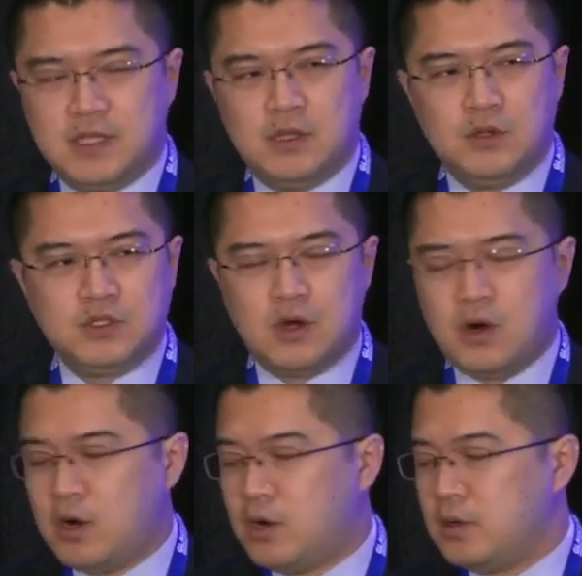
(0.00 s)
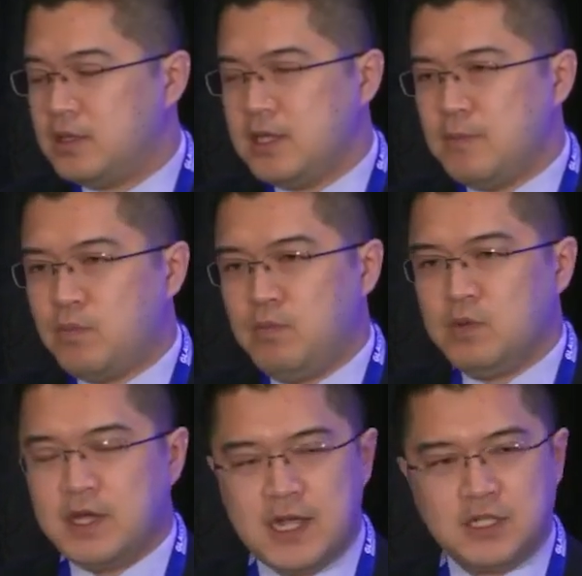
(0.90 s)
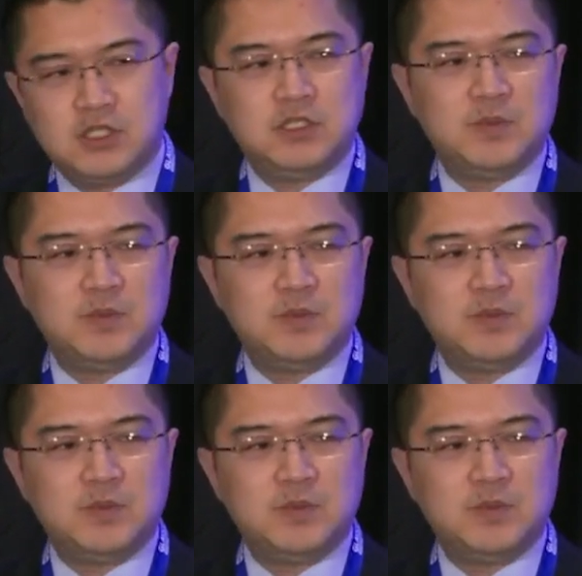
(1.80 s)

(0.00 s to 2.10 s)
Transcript: Those are the connections